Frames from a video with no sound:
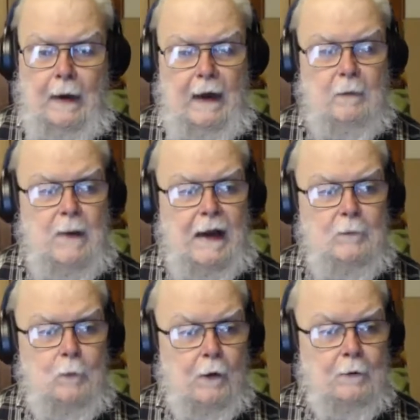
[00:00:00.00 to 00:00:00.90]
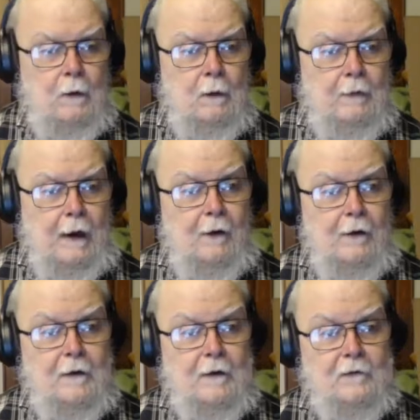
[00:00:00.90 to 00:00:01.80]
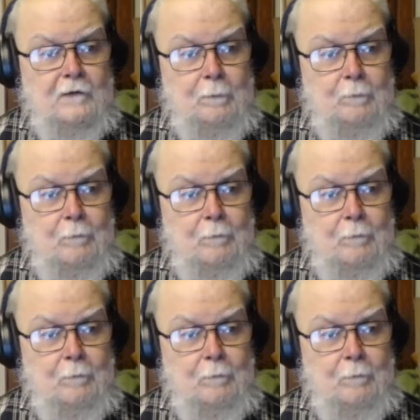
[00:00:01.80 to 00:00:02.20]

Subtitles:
handmade one. There it is.